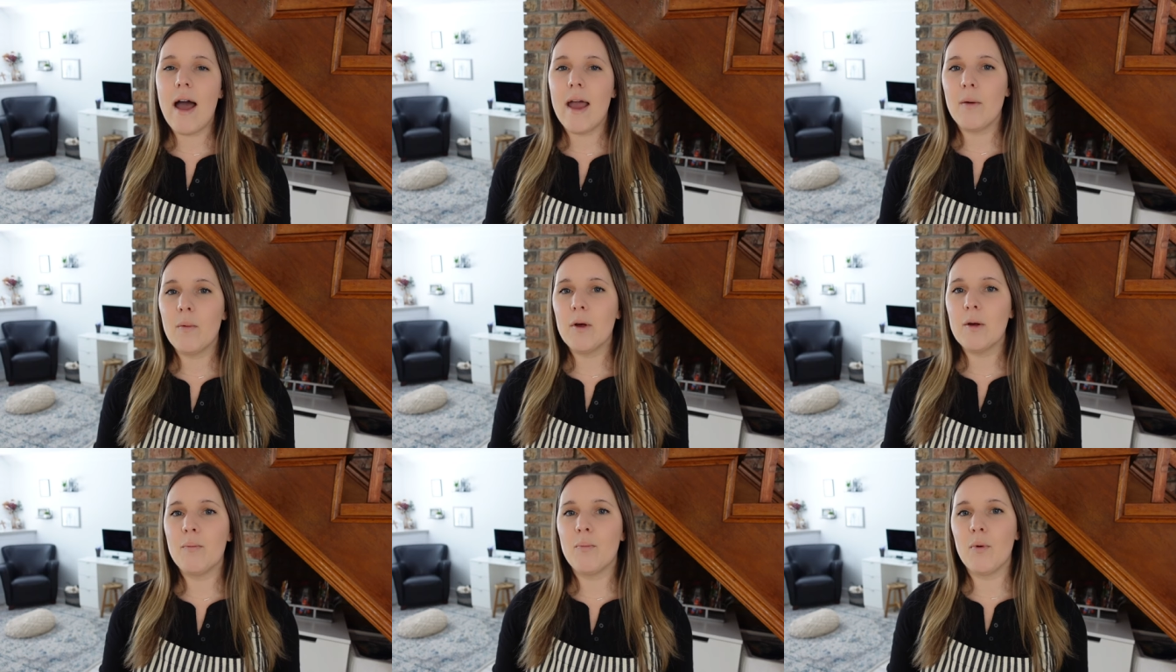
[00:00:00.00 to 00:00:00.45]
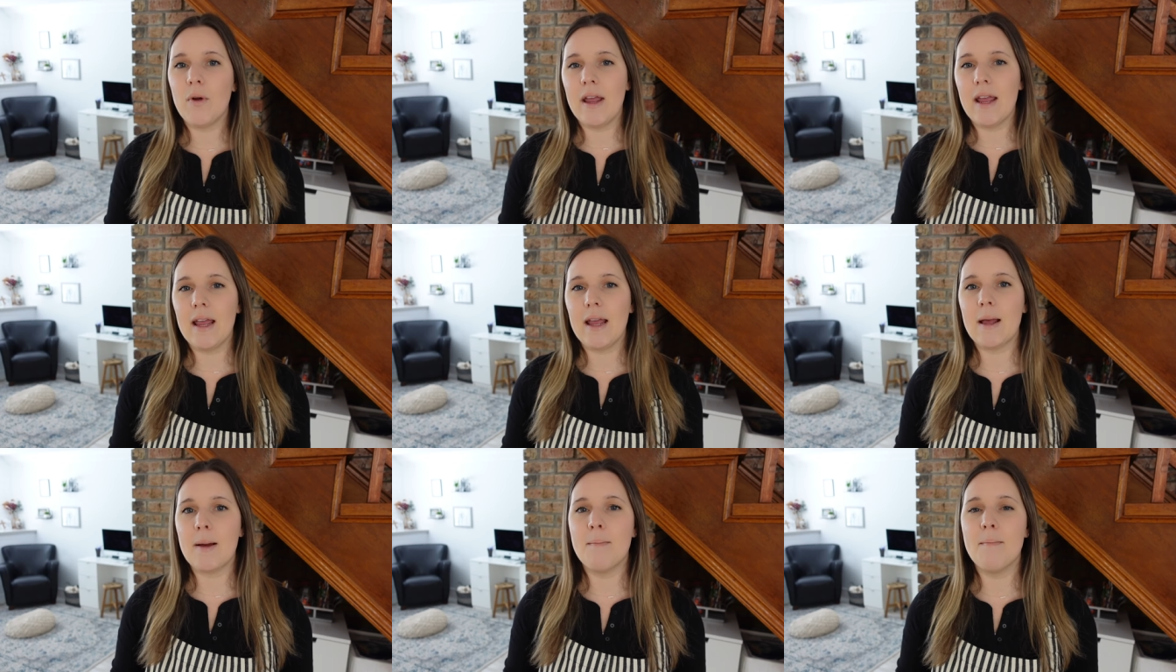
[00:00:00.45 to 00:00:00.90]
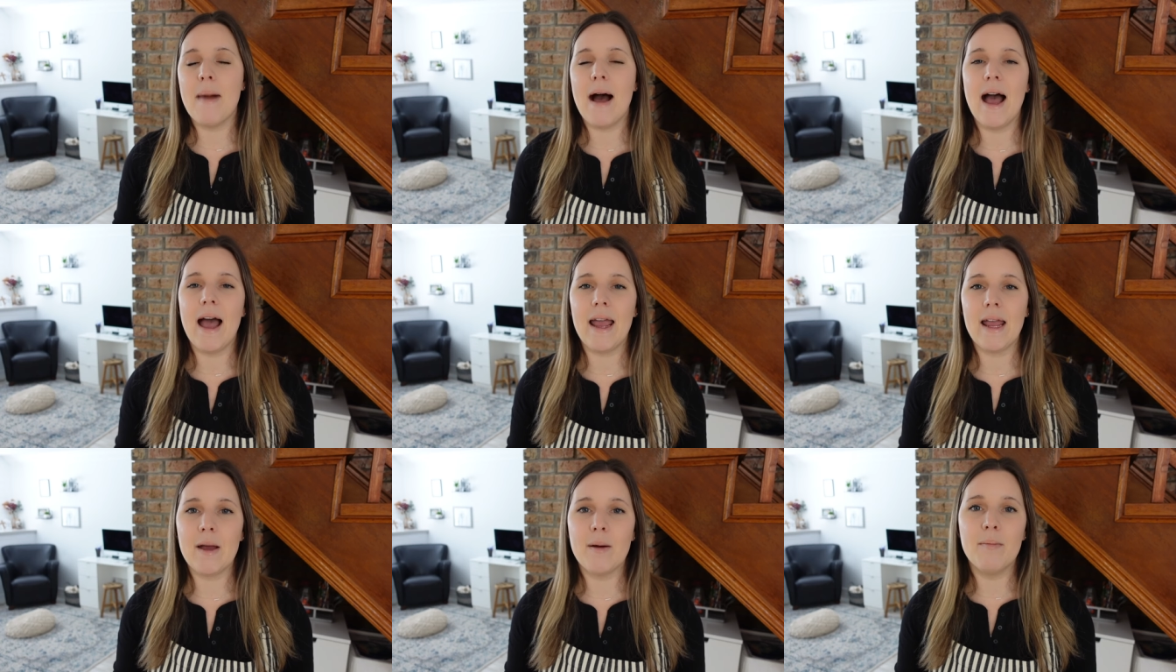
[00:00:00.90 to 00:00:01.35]
I will bring
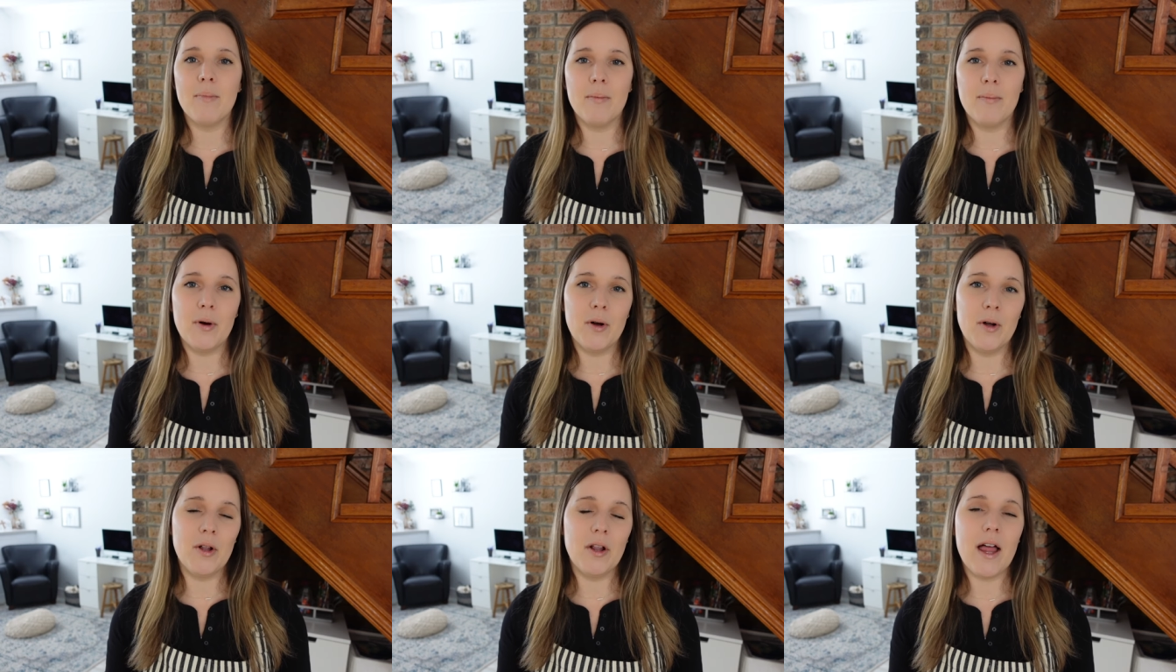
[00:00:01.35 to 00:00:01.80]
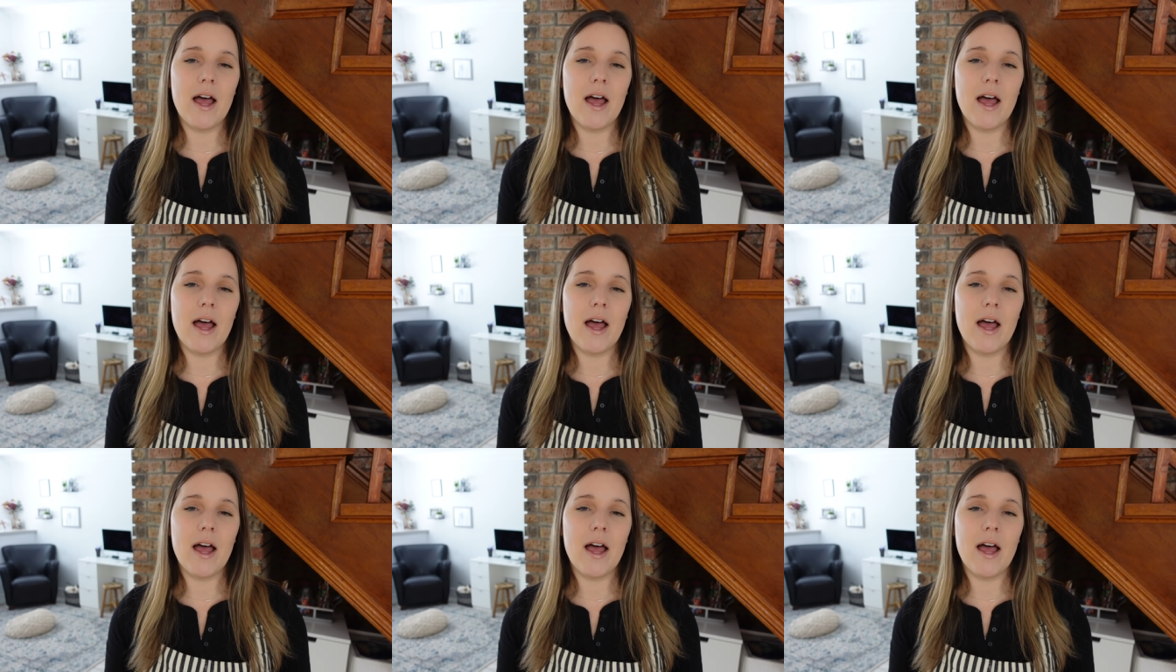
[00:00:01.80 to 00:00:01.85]
my bowl